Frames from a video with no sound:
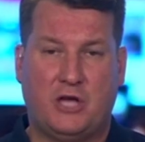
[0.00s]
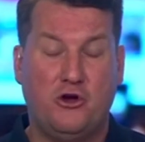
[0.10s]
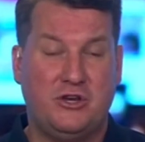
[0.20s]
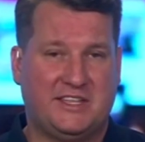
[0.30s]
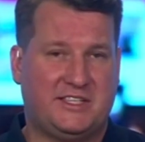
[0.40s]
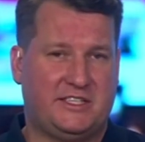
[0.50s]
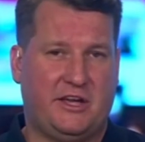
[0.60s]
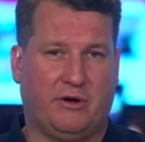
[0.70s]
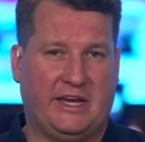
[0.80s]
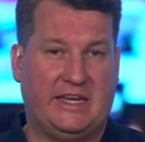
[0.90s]
don't
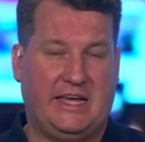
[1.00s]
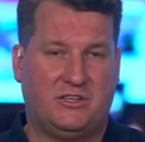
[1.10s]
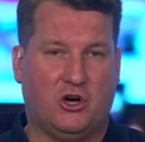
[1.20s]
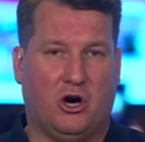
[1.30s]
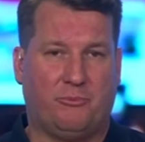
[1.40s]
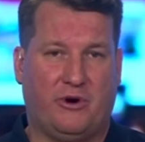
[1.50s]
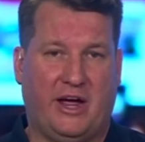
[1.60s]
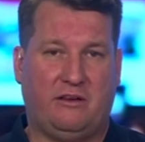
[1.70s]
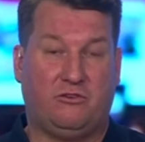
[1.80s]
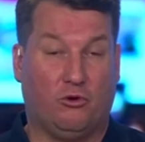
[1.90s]
necessarily need to
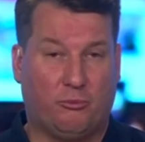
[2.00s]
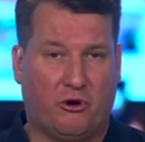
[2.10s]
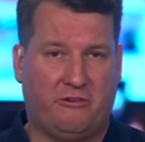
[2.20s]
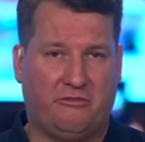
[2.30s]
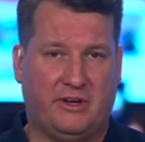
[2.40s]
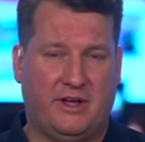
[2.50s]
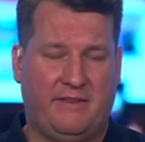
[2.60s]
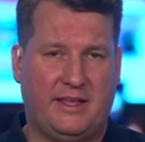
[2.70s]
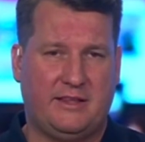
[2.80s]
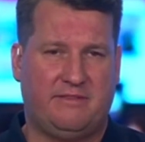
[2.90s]
operate to a profit.
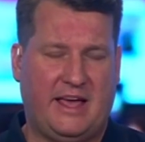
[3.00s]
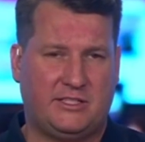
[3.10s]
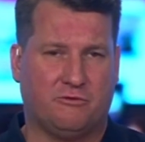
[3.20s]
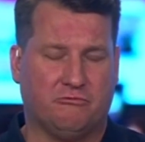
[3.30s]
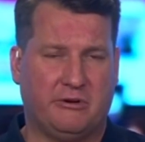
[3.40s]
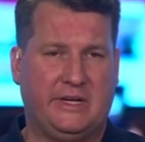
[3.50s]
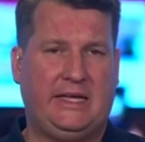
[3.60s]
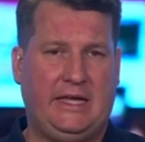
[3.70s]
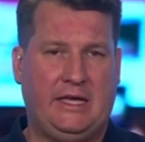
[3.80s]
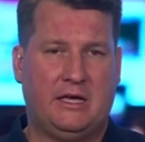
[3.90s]
And that's a
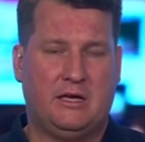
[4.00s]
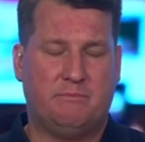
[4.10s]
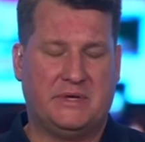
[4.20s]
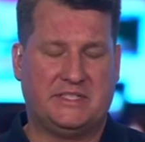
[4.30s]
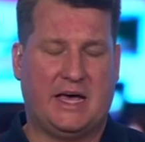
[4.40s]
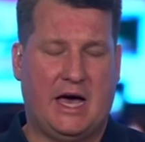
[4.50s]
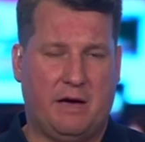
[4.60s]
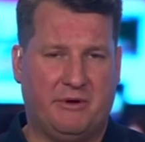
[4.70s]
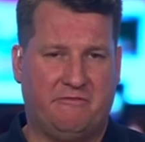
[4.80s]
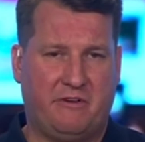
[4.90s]
really
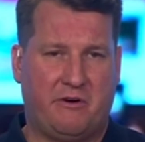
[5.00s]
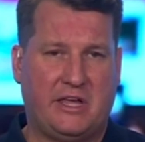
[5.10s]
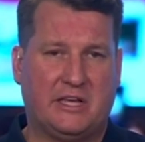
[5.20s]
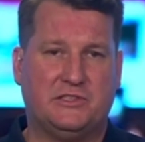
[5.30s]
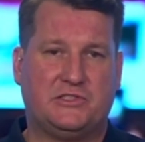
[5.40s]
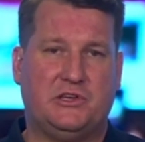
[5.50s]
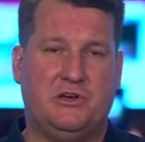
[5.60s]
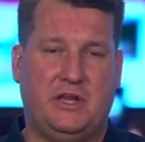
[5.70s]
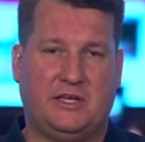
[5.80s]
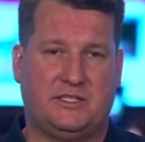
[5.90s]
bizarre but very
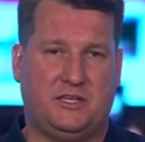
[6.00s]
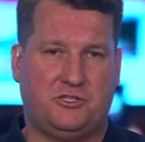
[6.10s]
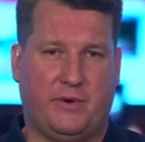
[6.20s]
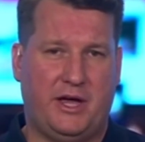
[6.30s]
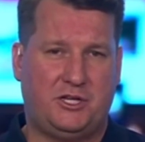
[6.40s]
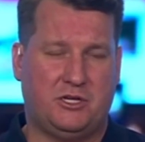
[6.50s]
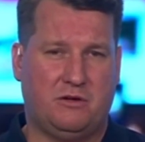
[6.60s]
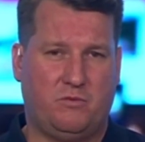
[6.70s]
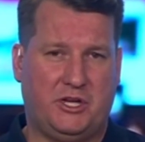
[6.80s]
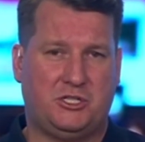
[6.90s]
concerning situation,
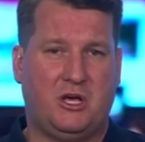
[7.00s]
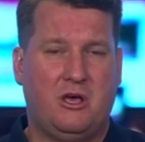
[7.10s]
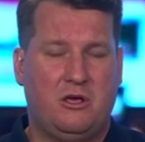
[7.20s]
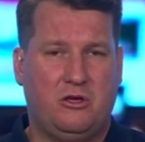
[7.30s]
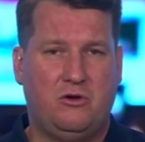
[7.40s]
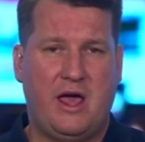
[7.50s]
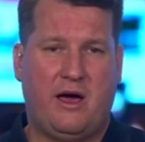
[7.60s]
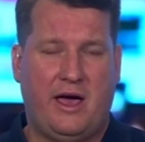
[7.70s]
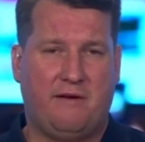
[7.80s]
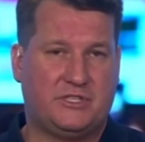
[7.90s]
in which you
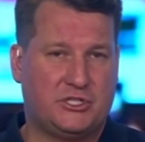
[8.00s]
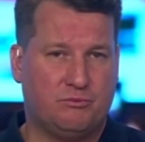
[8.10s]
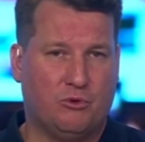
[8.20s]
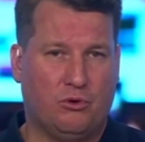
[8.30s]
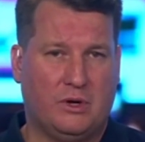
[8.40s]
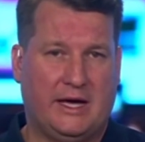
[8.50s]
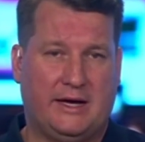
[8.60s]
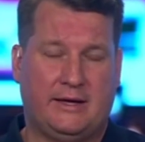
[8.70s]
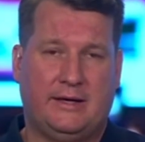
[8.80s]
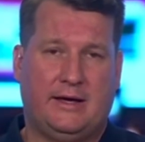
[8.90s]
now have
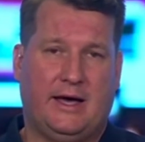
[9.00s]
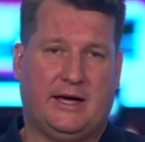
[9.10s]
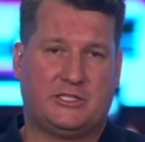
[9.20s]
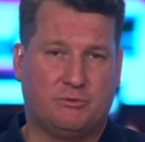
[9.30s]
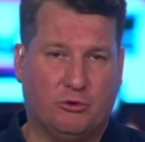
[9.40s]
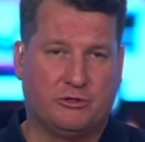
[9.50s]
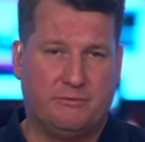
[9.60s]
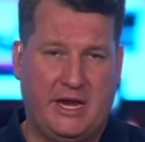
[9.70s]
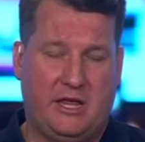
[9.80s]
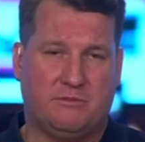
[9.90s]
small to
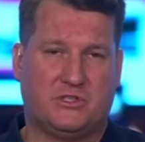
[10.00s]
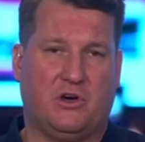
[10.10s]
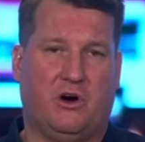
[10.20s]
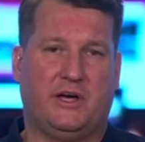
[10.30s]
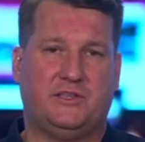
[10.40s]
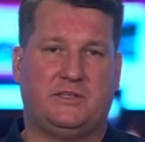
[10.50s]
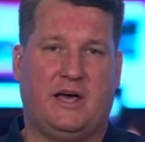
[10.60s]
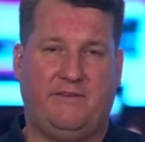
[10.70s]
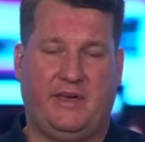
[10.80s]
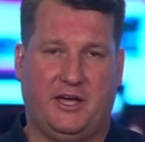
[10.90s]

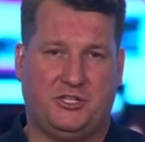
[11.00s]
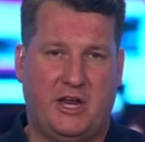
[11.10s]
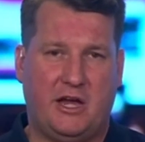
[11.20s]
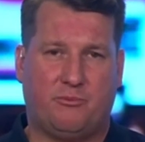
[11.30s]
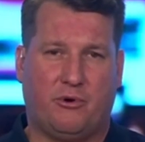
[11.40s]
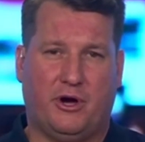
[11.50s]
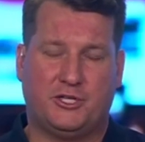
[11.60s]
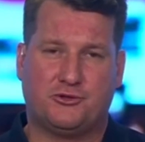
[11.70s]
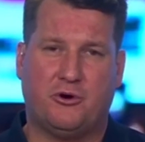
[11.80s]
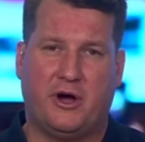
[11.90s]
medium-sized aviation
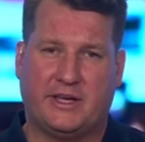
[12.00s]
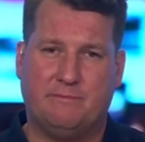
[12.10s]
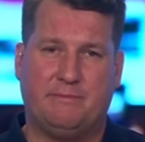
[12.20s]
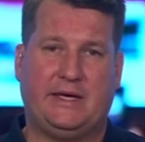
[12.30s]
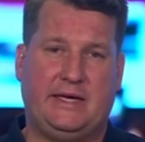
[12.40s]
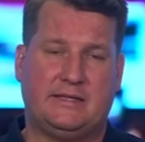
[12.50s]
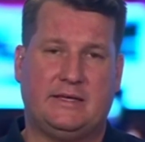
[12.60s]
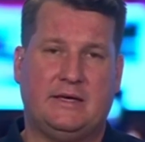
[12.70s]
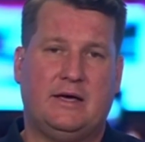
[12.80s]
enterprise trying to compete